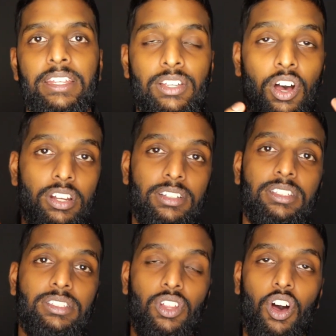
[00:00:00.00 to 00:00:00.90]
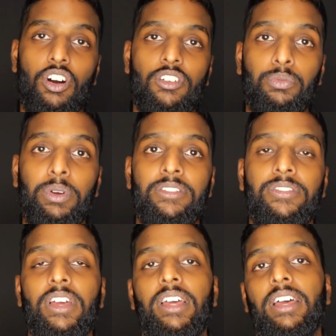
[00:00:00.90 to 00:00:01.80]
It's harder to start off with,
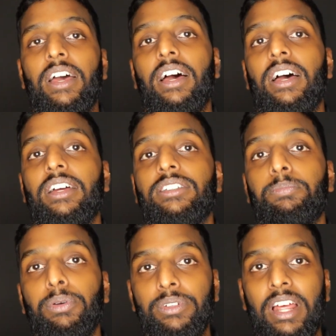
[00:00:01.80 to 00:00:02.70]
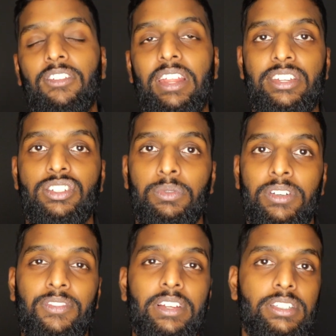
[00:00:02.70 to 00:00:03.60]
to build that relationship with
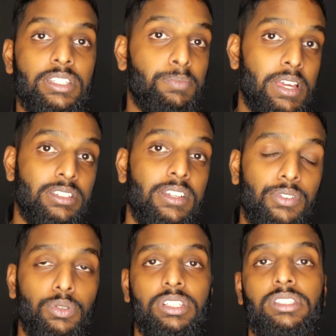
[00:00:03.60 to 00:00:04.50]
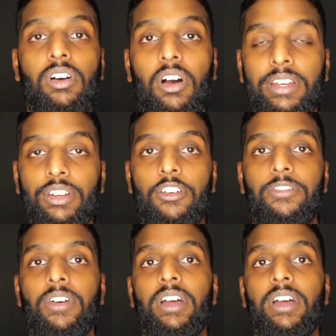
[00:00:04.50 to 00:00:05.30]
investors, especially if you're just starting off.